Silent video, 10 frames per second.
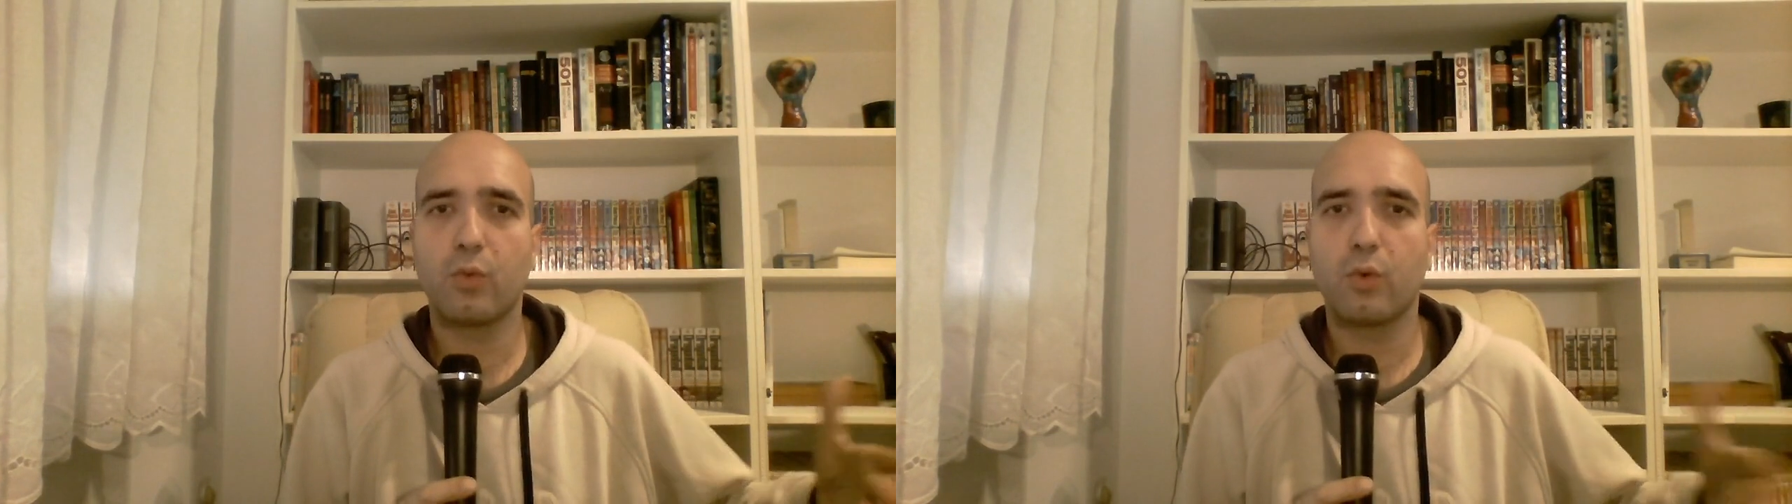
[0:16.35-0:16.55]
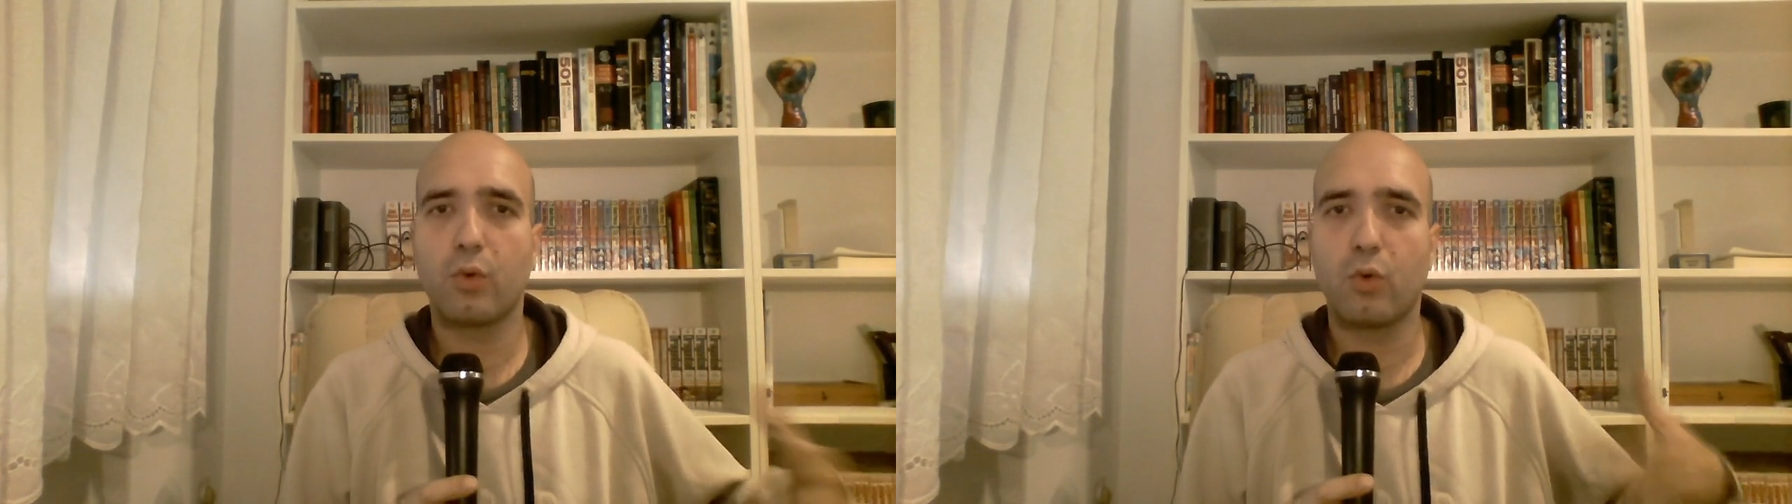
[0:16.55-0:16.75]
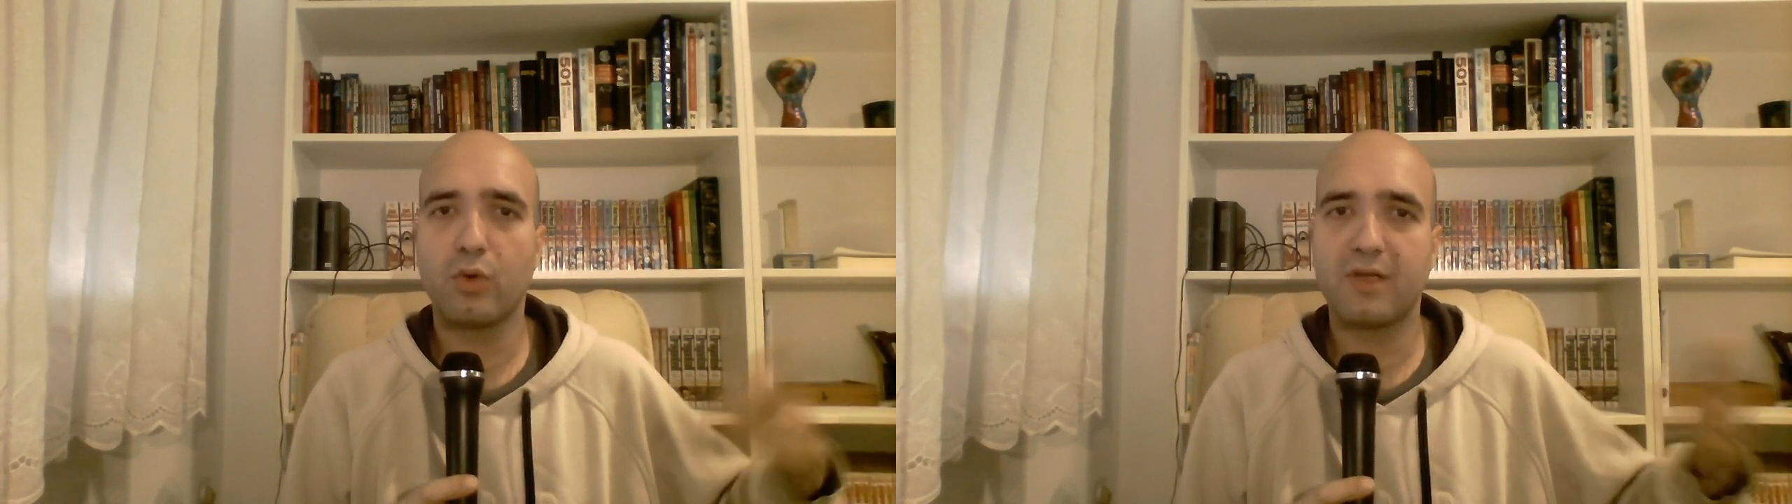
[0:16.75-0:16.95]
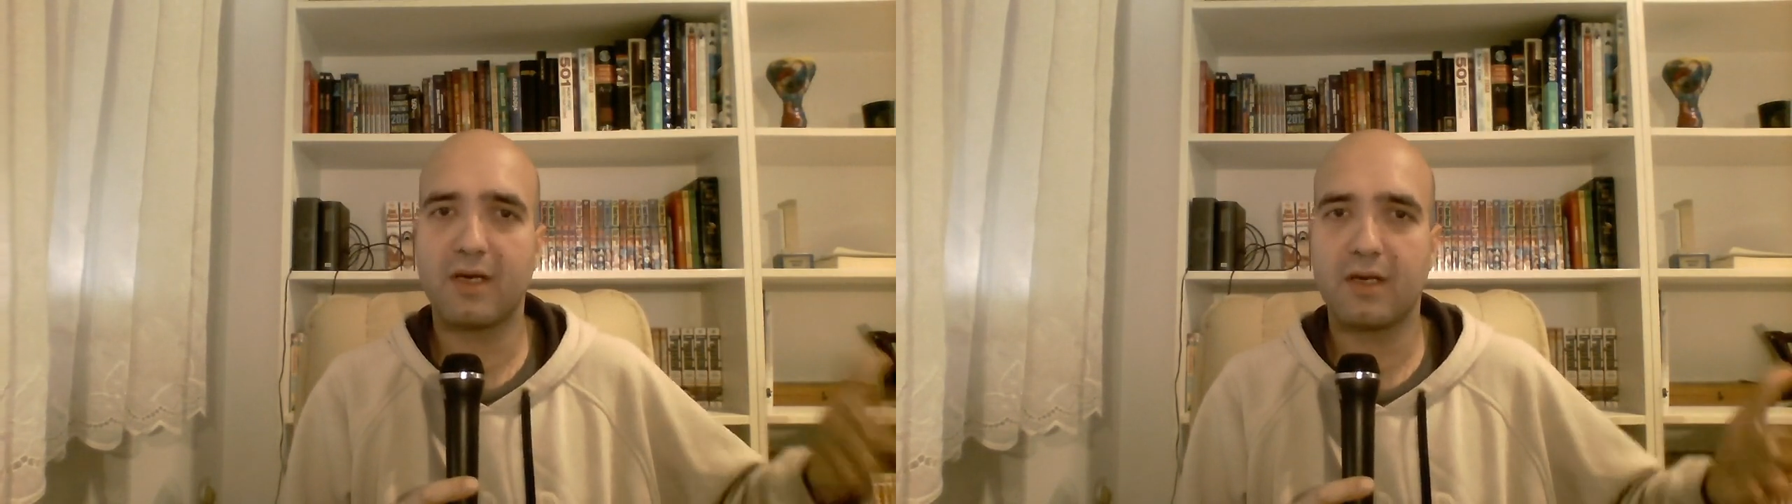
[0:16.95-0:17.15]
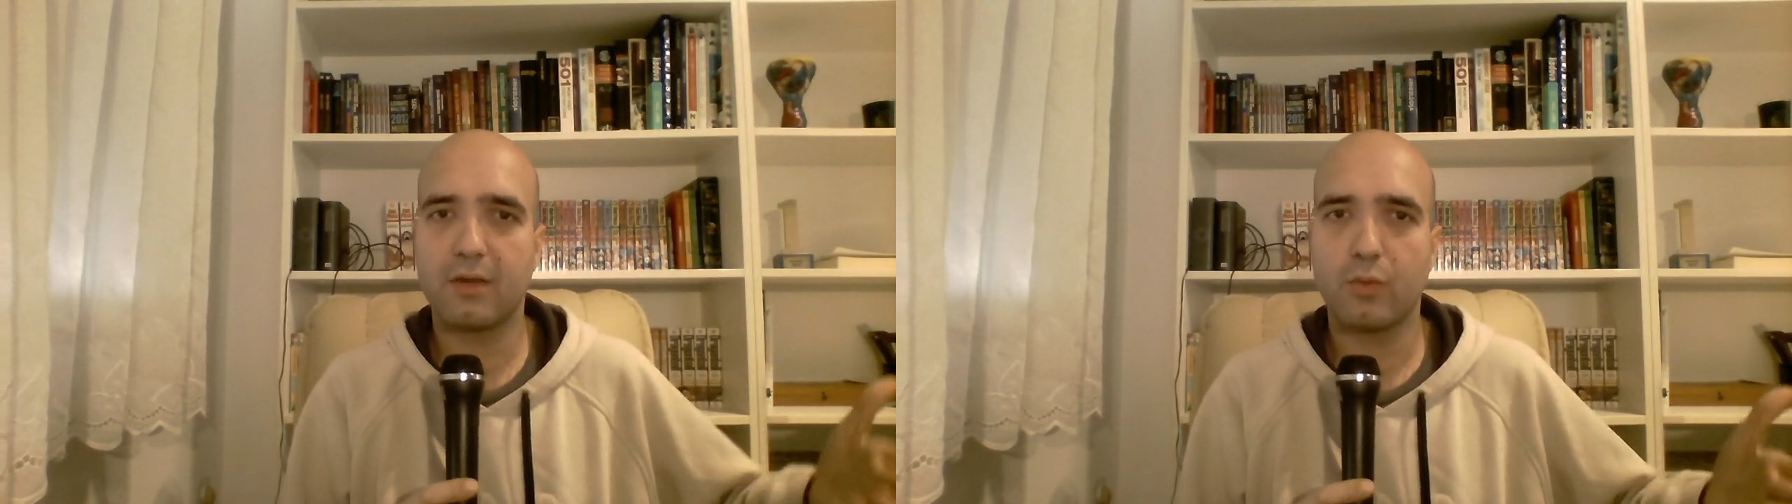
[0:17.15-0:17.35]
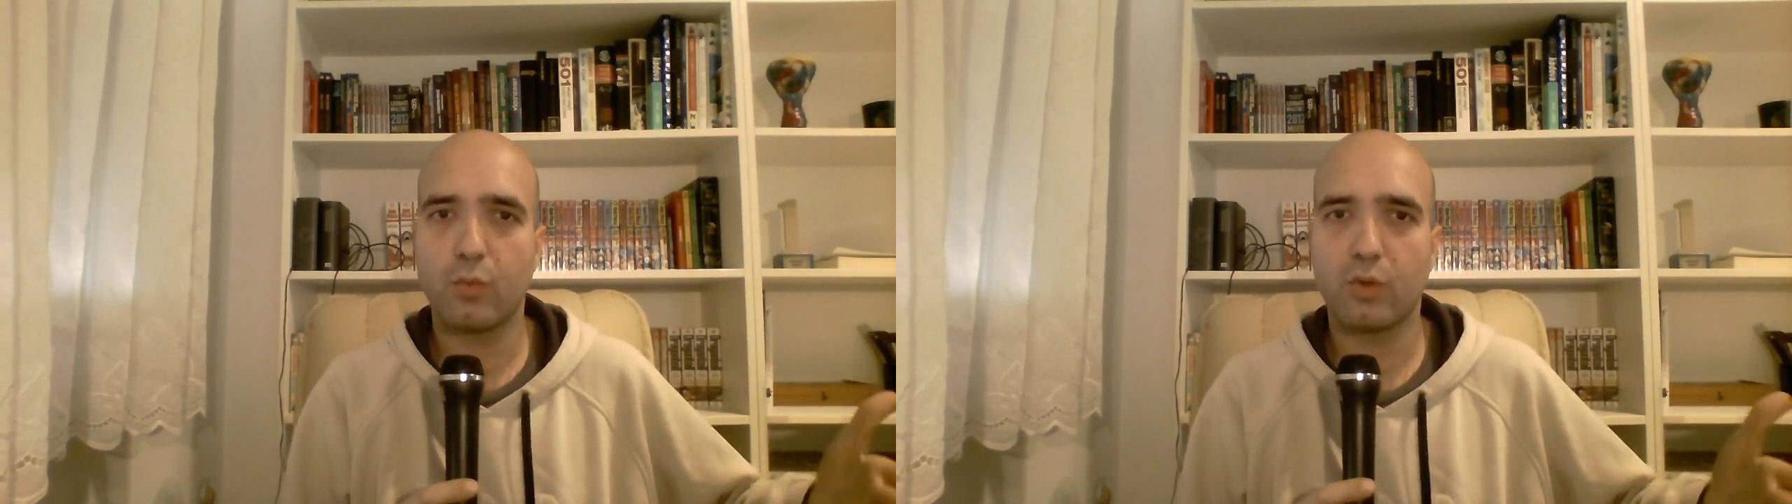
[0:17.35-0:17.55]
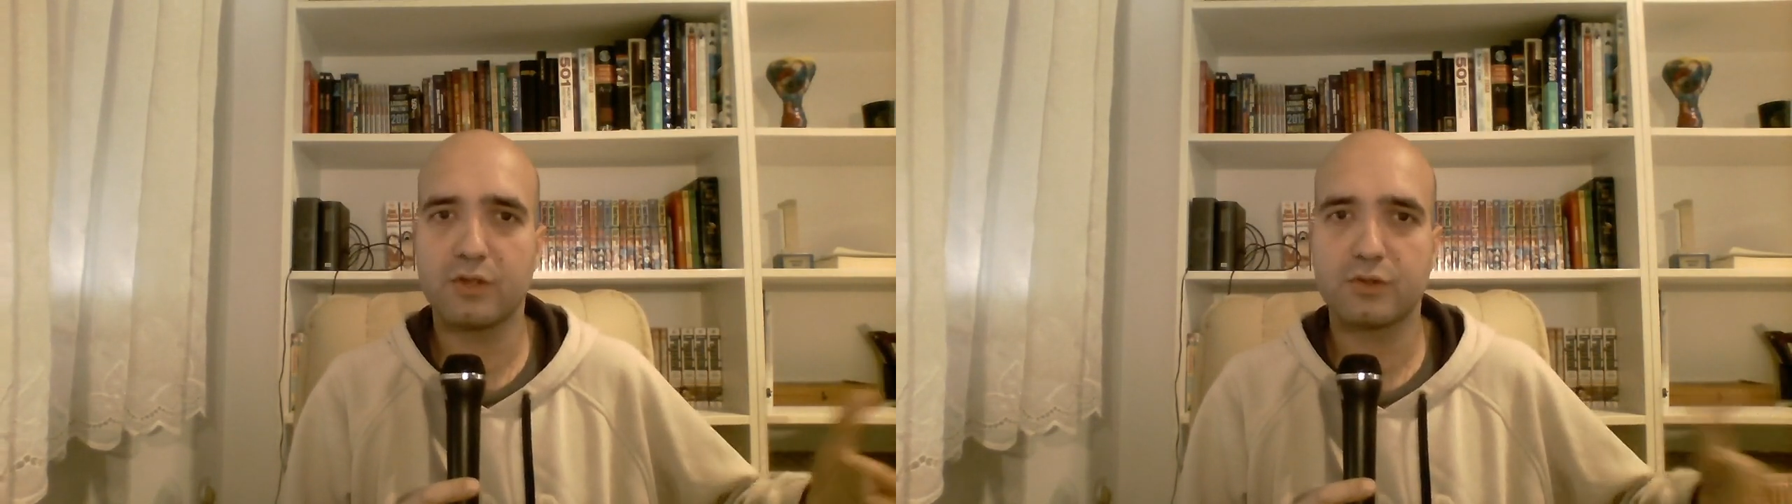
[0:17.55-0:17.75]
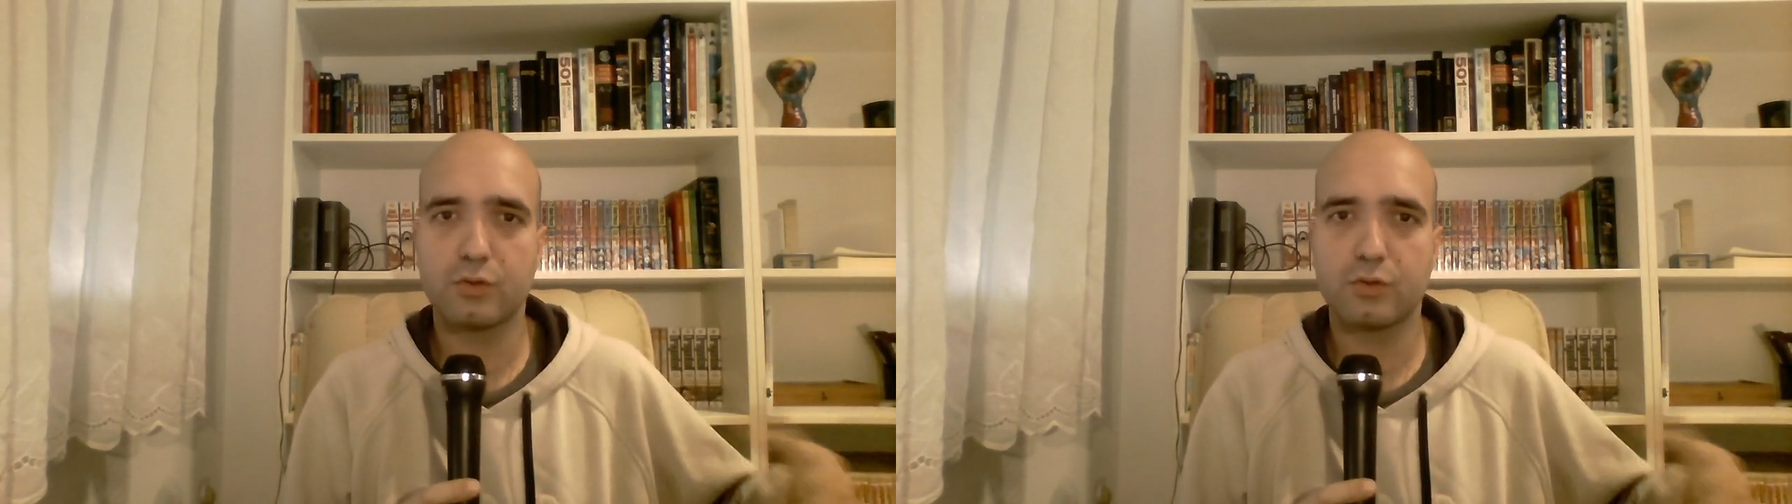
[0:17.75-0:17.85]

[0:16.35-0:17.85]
wants